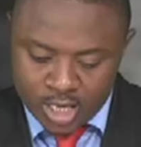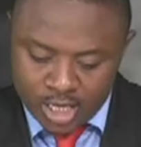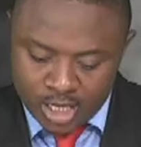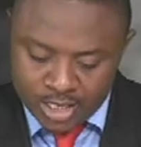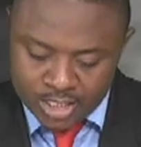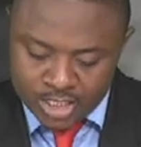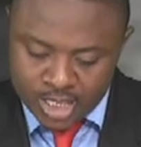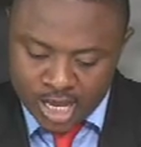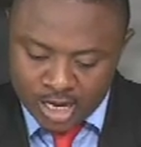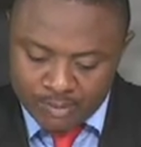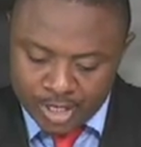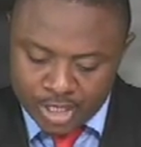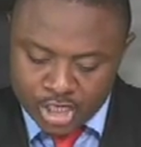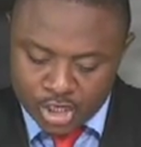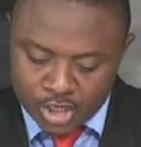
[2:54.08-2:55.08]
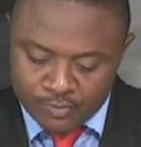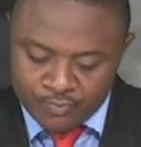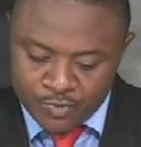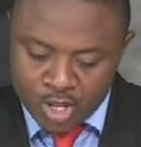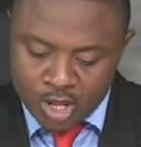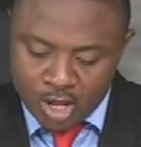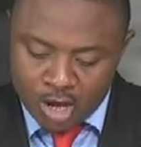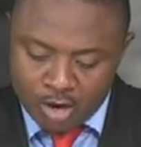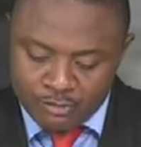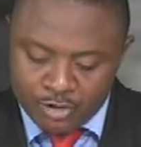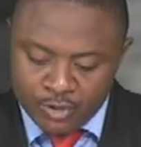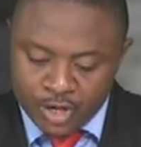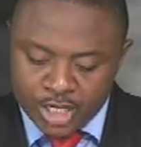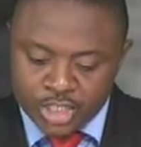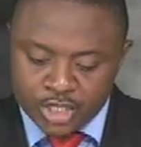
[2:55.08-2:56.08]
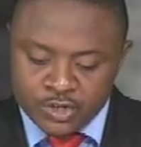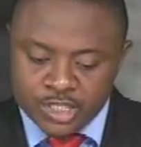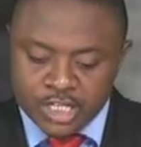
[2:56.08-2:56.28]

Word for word: easy admission of relations